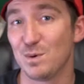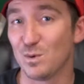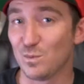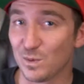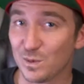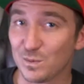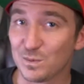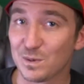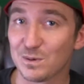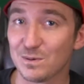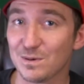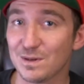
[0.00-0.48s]
but
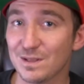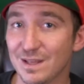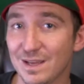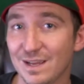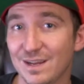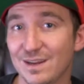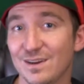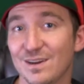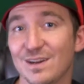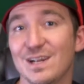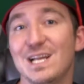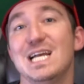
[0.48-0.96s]
when we were
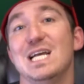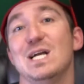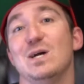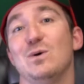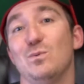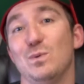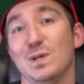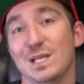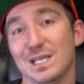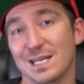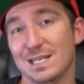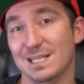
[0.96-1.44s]
there,
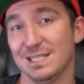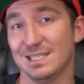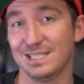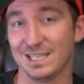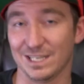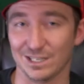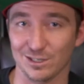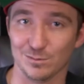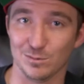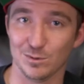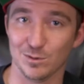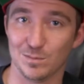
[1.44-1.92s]
we got a
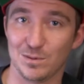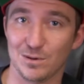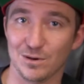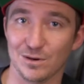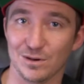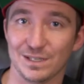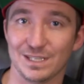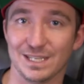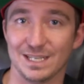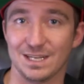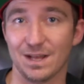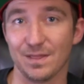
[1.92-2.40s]
terrible
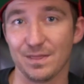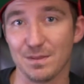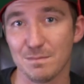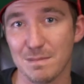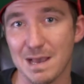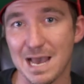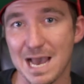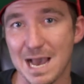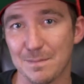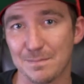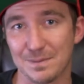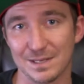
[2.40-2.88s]
park. And on the
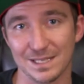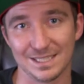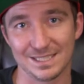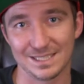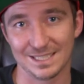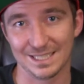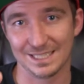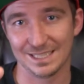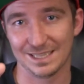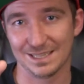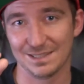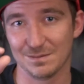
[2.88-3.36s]
map,
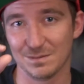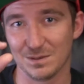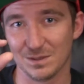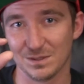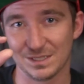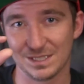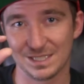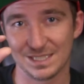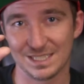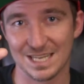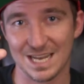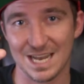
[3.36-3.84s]
it's like the
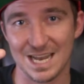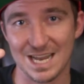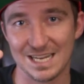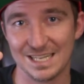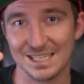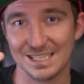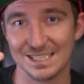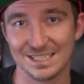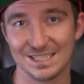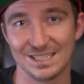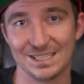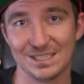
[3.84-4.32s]
most
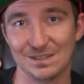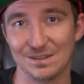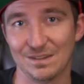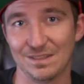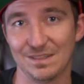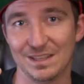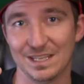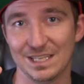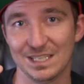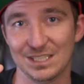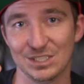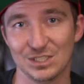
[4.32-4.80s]
tiniest little
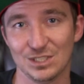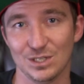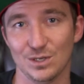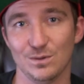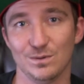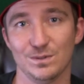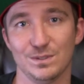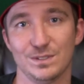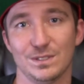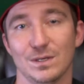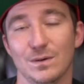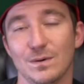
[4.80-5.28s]
thing
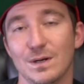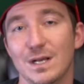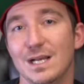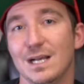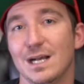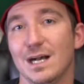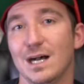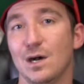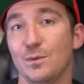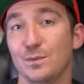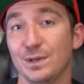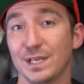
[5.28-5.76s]
shown. So
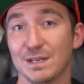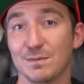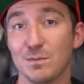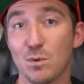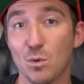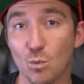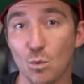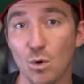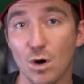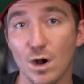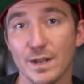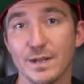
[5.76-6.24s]
we gave
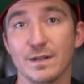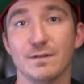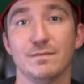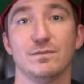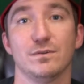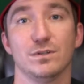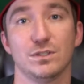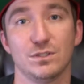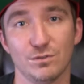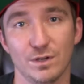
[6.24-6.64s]
them a 1 for